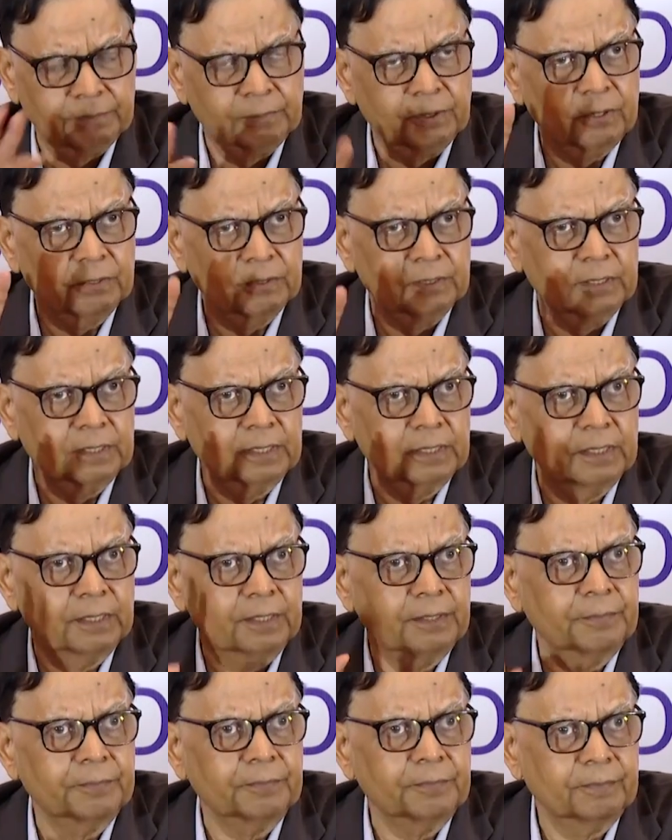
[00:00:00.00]
broad
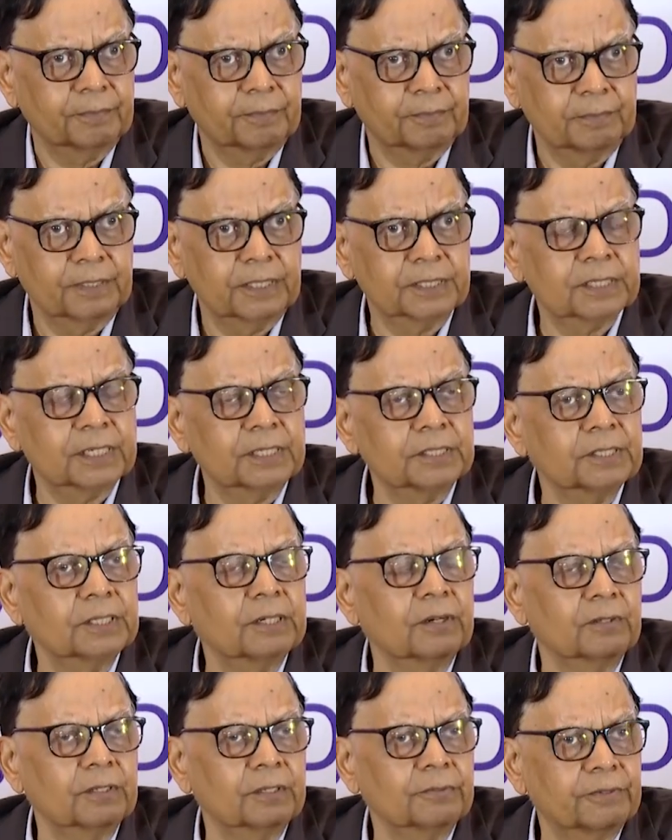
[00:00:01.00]

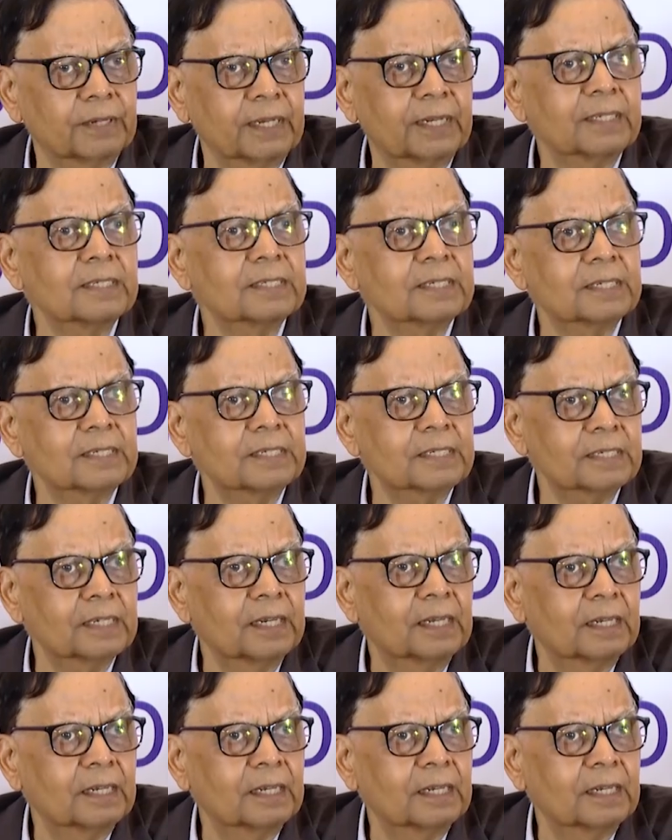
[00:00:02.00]
discussion on the finances.